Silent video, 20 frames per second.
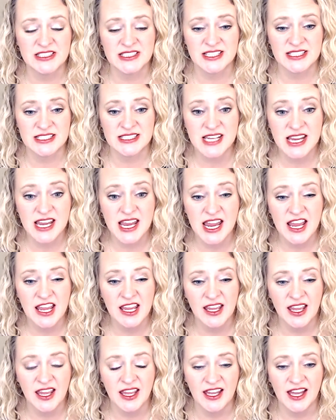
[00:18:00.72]

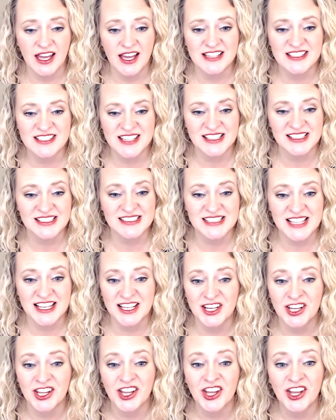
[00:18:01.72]
today and I
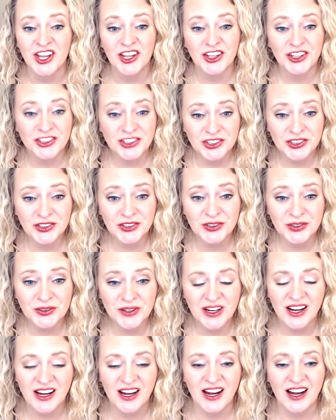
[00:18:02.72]
said,
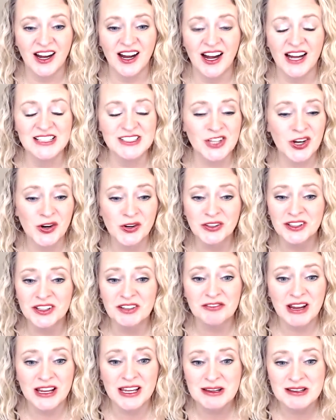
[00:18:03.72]
I totally
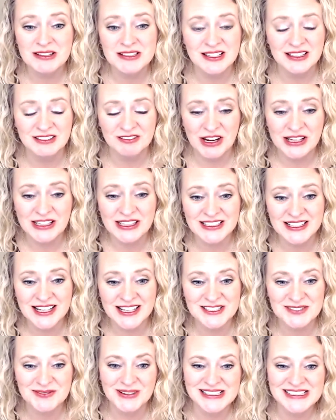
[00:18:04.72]

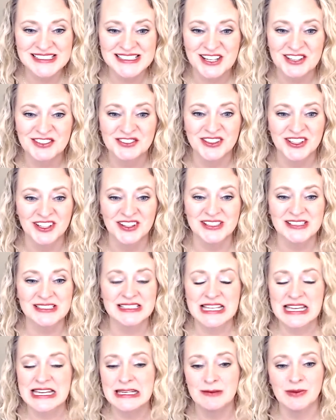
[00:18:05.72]
recognize myself in this
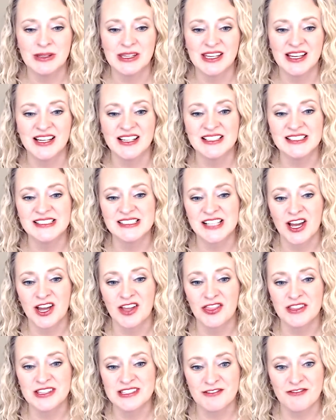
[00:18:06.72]
lady because
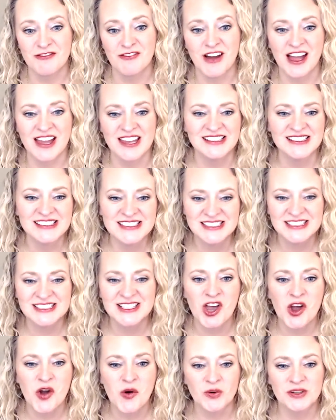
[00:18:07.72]
the defiance
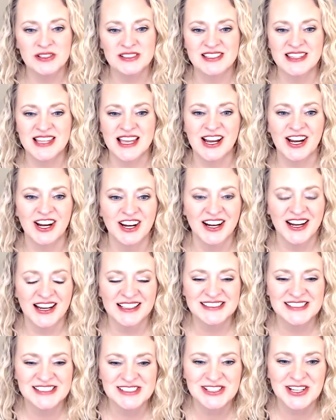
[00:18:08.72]
was there.
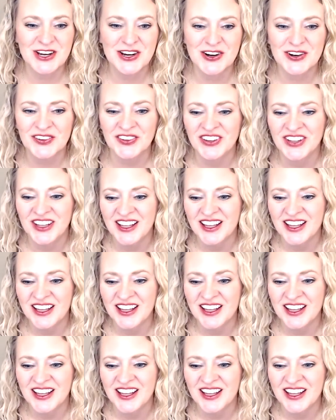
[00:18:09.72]
And so